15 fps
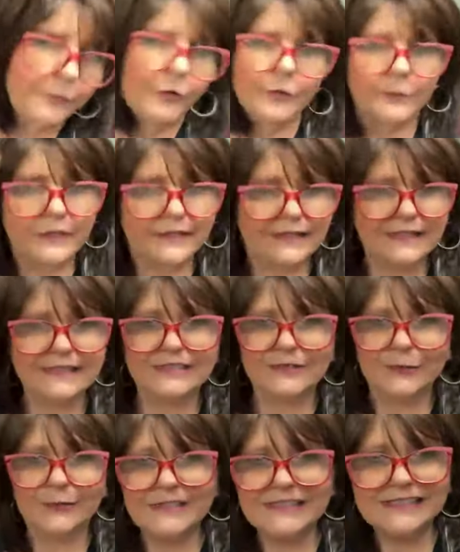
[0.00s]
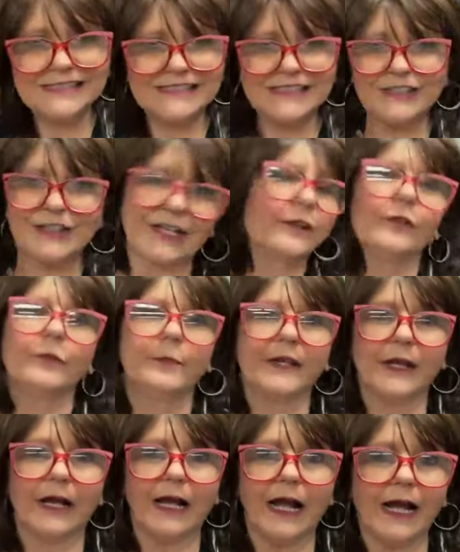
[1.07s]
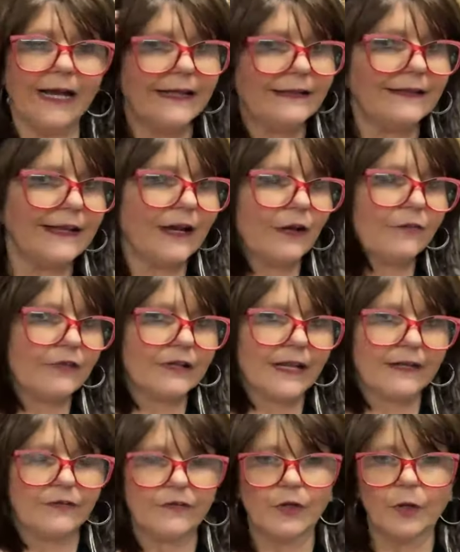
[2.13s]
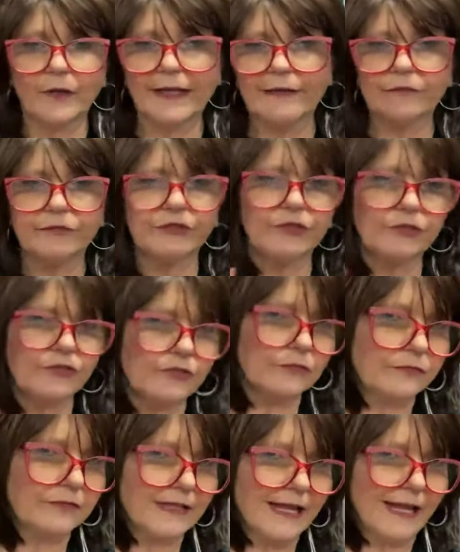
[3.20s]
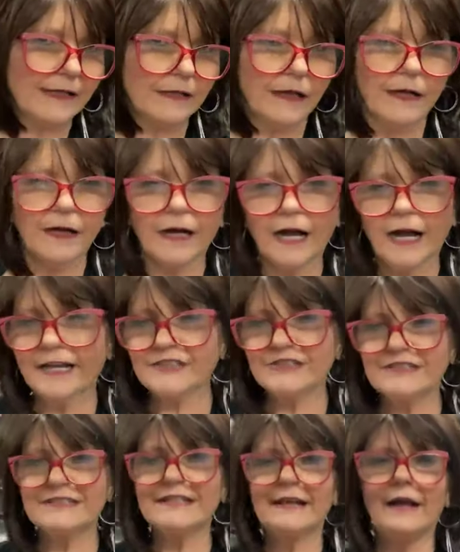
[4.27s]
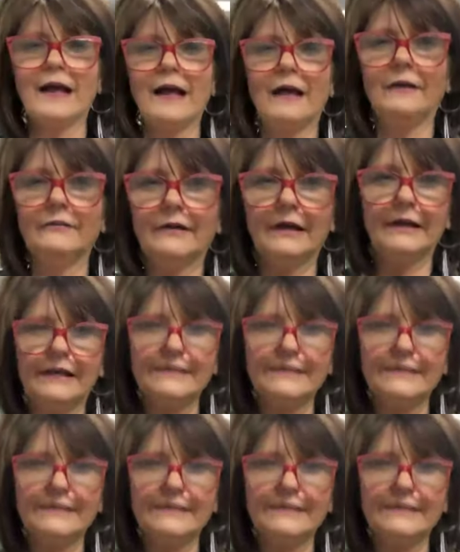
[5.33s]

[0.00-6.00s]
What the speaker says: permatease, so it's easy to get a little bit of height in there if you like. You don't like too flat. I just think Alva